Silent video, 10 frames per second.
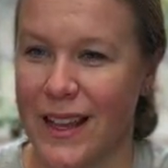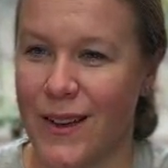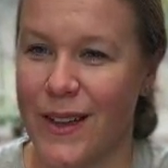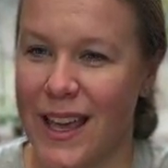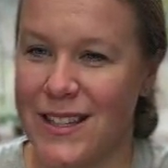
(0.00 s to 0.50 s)

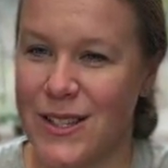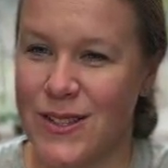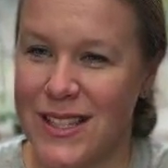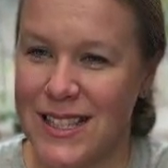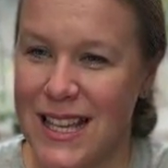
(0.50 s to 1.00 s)
Okay,
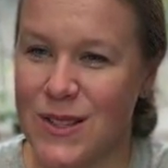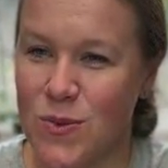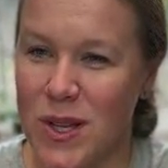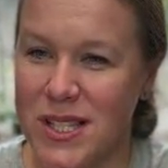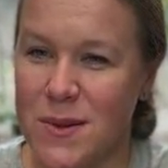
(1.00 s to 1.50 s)
Susan says,
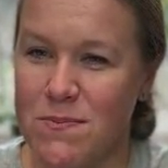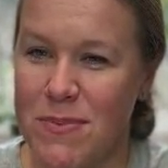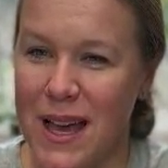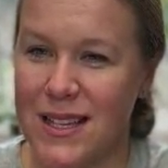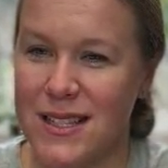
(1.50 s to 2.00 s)
what's the
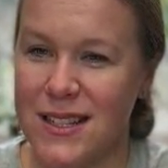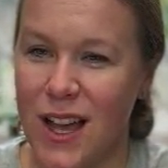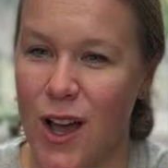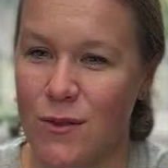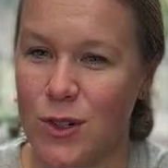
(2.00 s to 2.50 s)
best
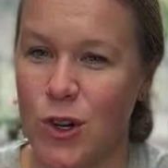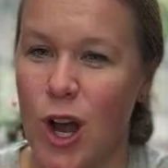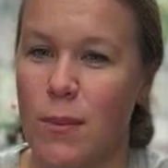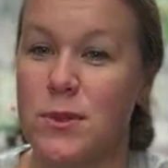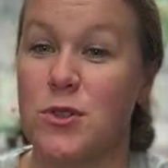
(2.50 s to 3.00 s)
cover
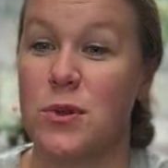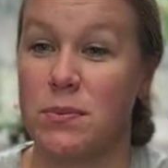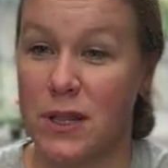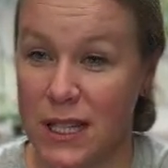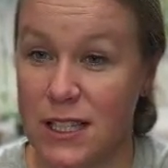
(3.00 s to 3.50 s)
crop to
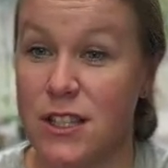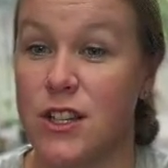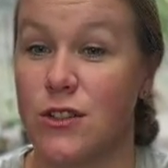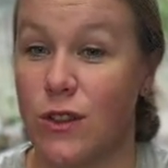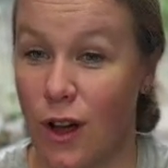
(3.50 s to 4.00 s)
replace
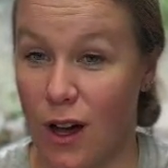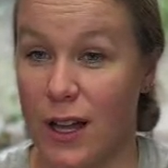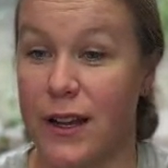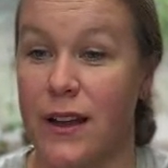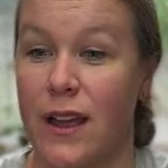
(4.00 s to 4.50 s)
your
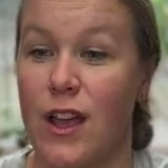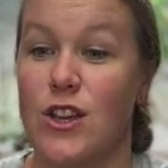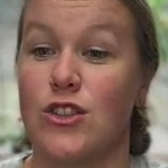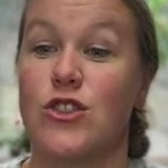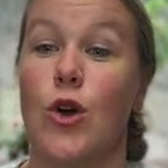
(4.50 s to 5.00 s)
lawn?
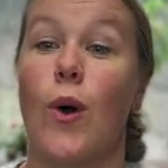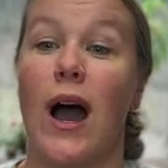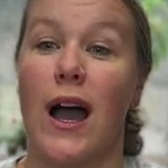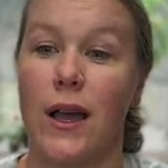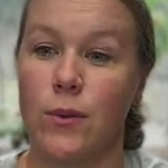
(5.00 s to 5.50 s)
So
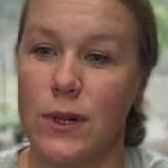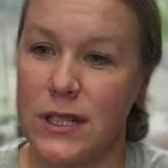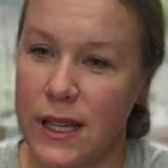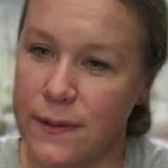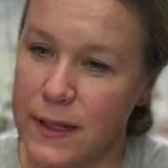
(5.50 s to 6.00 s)
I would
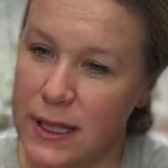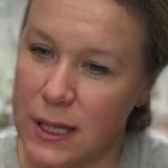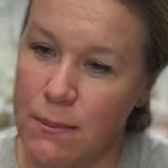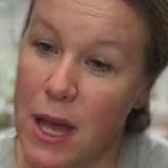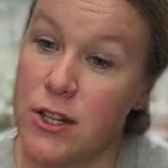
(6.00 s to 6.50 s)

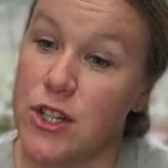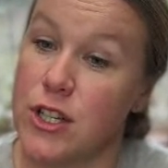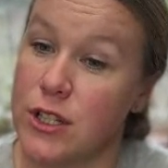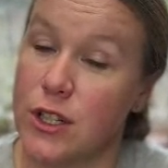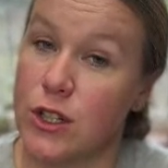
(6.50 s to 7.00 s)
definitely
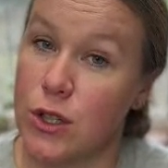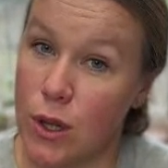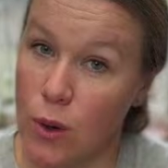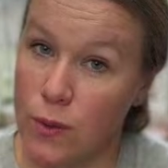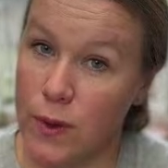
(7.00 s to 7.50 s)
mention
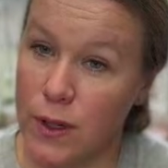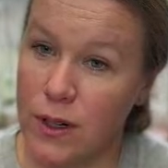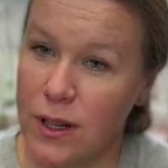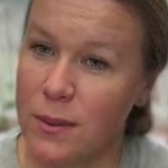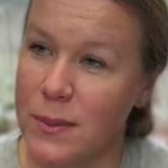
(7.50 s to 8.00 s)

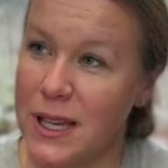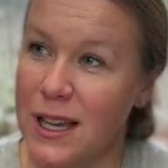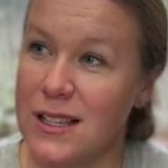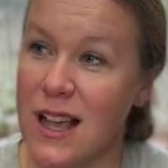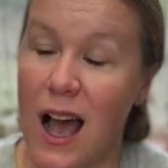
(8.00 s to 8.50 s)
clover
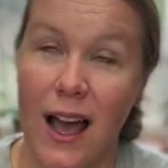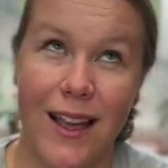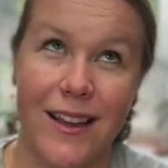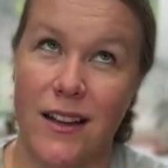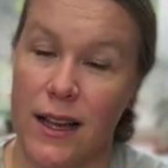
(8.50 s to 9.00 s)
because
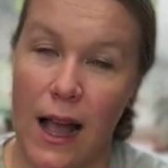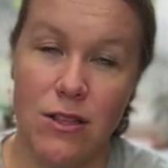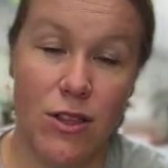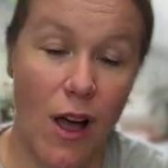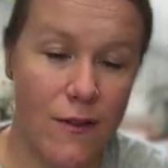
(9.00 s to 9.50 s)
I
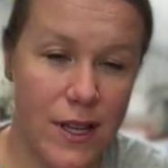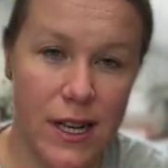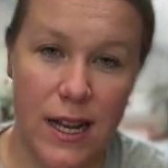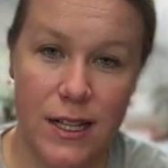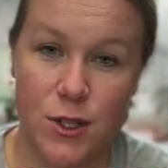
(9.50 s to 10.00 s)
love it
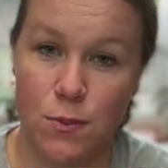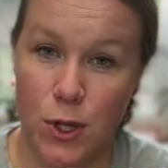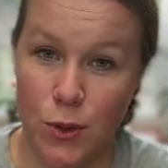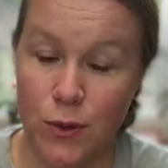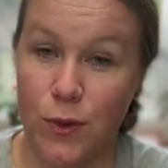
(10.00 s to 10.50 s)
and it's
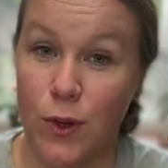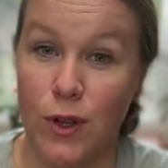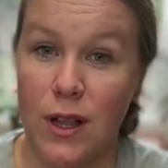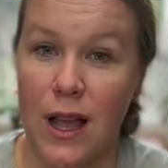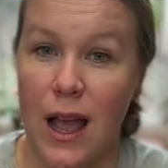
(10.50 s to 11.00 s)

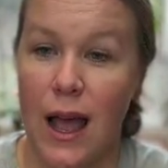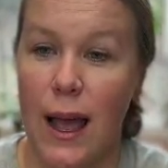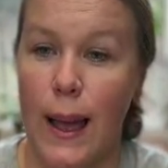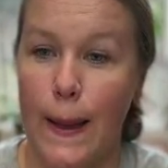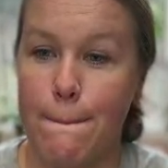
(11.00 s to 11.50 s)
beautiful.
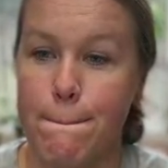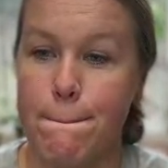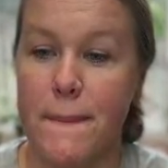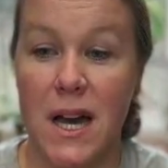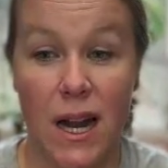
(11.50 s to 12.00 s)

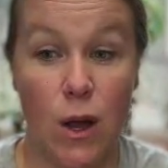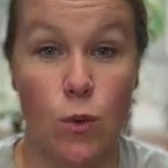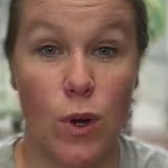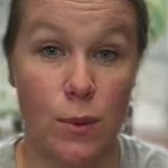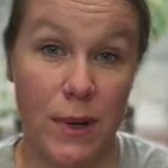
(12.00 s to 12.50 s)
But I
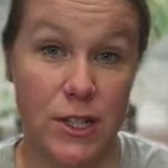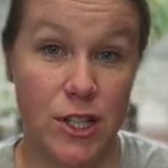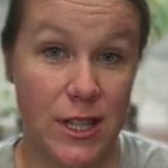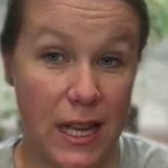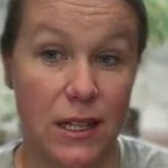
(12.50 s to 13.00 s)
will
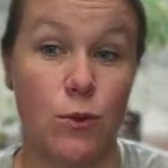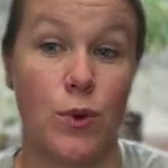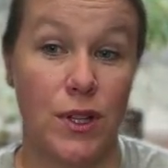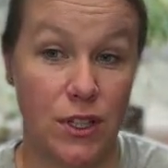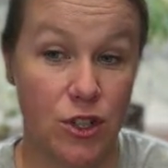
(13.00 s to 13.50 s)
mention that it
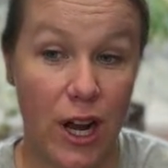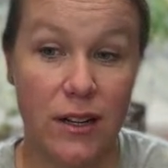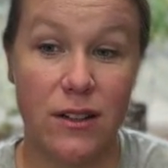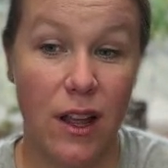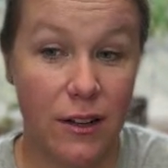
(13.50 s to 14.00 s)
will
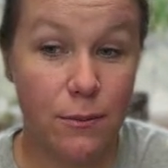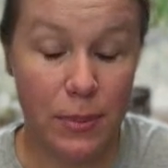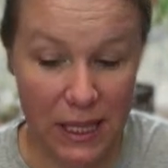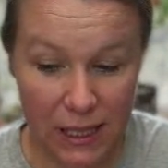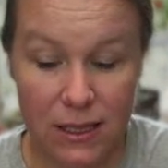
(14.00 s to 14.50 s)
attract a lot of
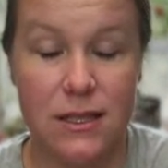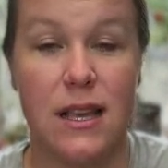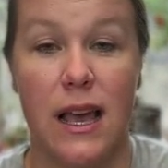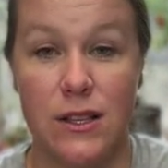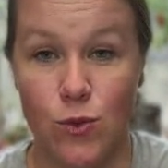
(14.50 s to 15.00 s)
bees
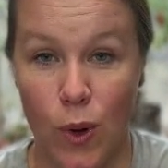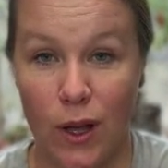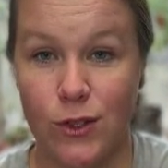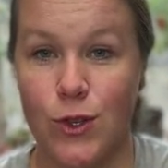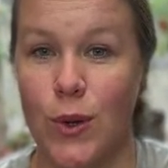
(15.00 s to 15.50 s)
as
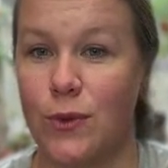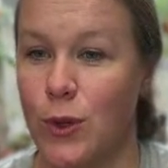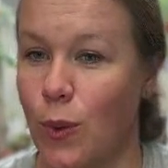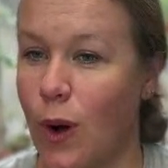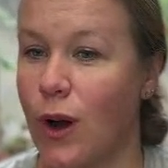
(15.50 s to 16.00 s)
well. So if
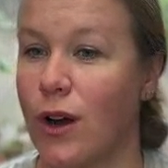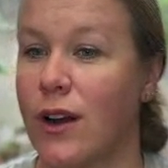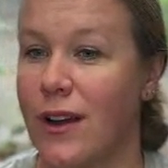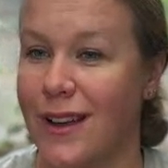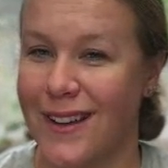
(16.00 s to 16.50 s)
you are,
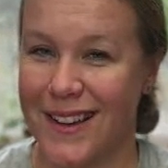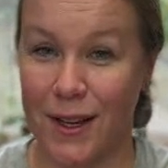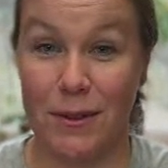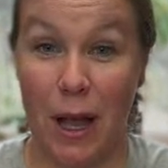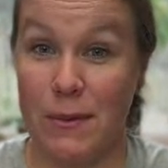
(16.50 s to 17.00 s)

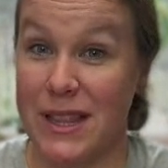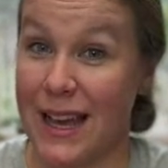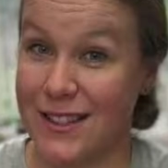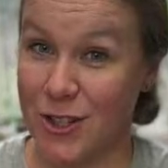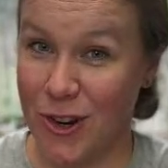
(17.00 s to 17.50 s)
I mean,
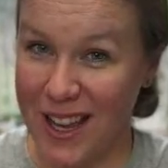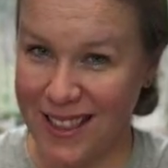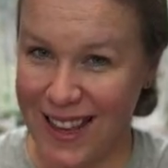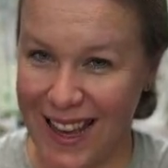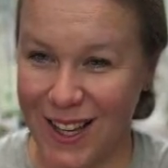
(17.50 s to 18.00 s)
that's a
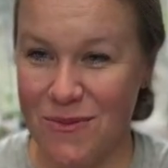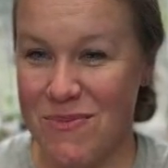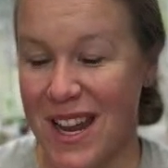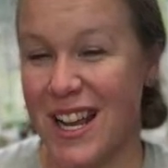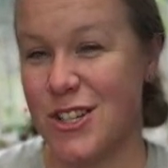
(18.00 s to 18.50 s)
great thing,
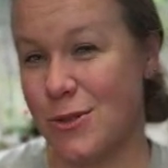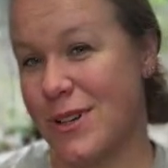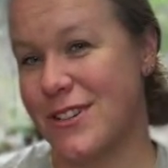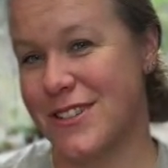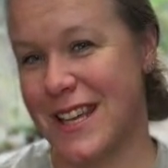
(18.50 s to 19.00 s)
but I do
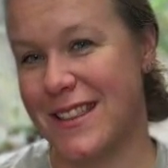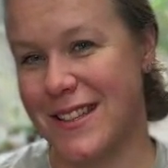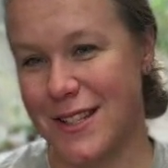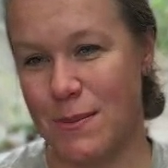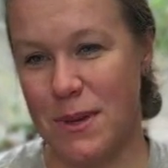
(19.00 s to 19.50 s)
understand
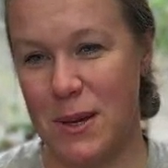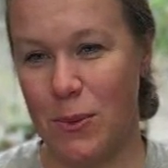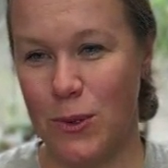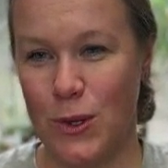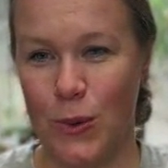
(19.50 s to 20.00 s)
that some
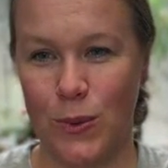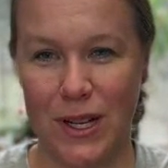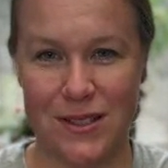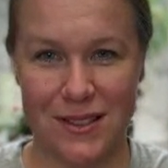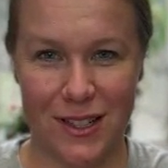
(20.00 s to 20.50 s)
people don't
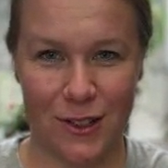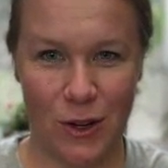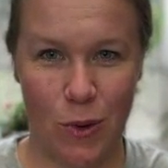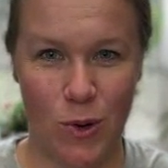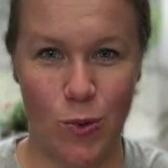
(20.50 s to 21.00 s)
necessarily
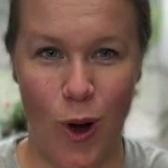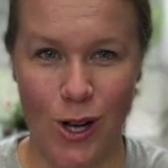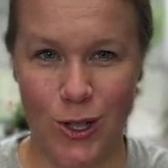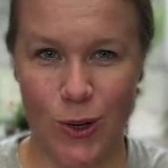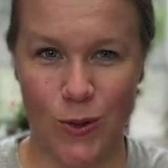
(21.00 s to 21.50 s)
want to
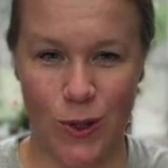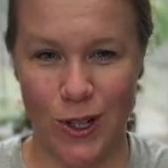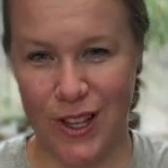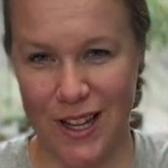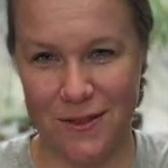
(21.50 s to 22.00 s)
walk over
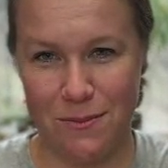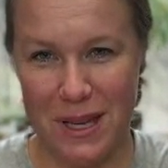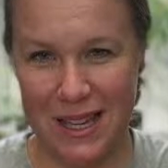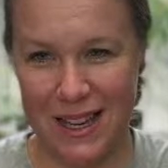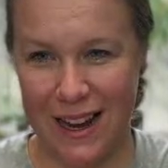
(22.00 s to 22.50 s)
a lot of
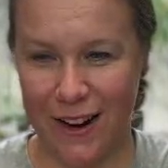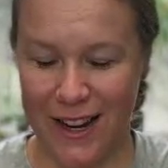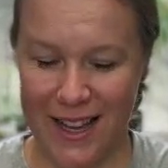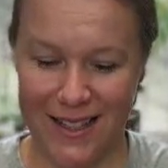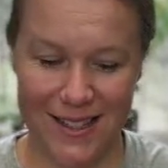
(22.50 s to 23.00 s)
bee
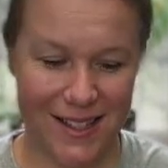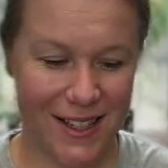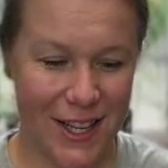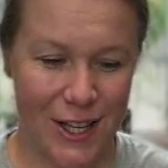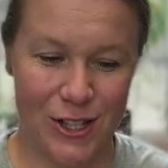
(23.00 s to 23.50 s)
areas.
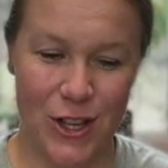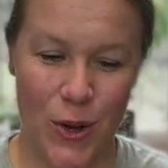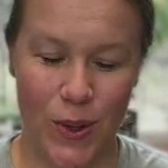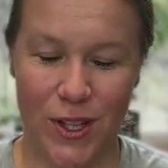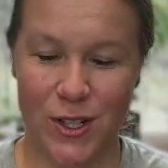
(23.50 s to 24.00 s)

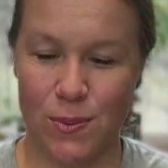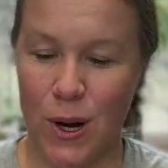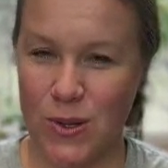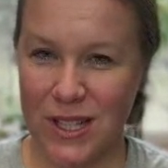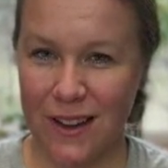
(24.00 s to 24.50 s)
So there's
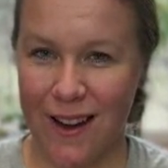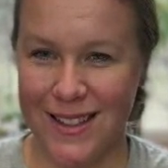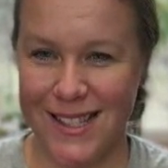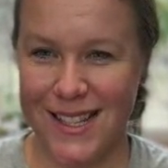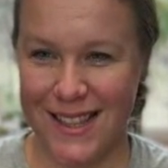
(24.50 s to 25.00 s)
pros and
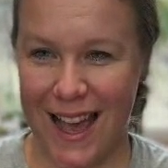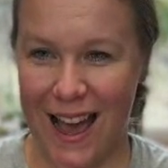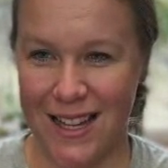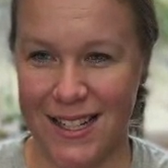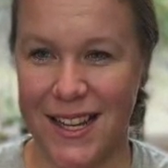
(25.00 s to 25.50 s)
cons to
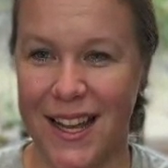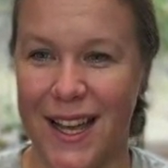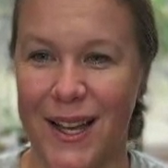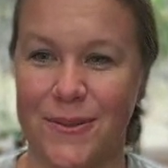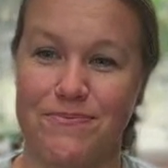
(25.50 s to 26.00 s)
that,
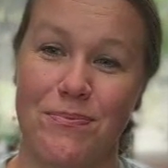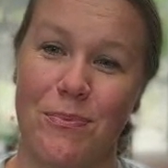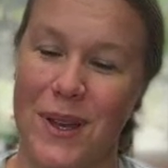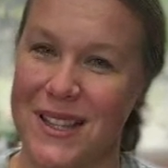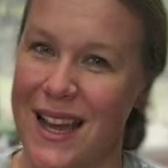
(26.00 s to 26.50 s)

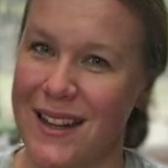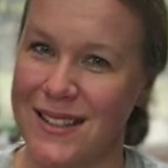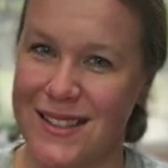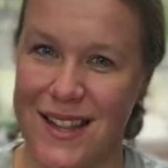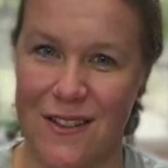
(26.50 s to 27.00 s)
but
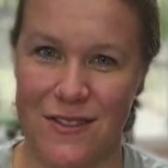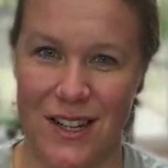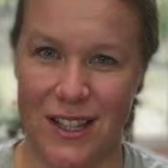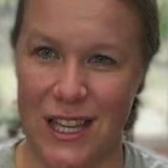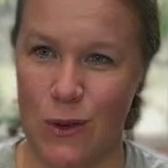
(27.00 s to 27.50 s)
that's
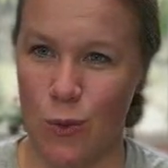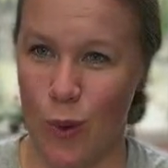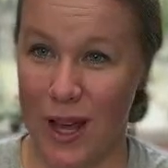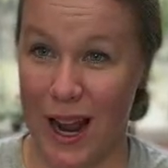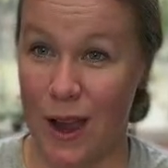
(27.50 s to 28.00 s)
definitely
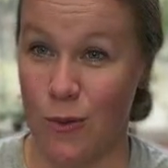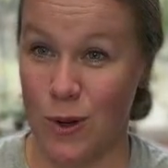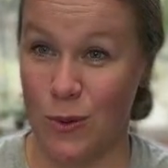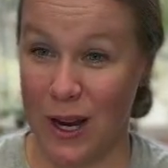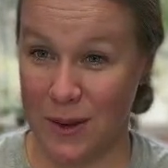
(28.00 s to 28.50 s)
what I
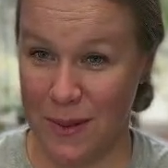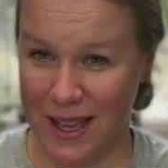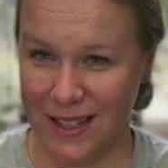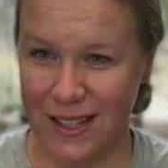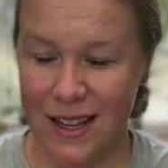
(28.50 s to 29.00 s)
would
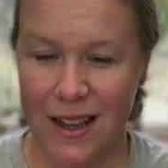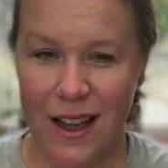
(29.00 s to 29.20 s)
recommend.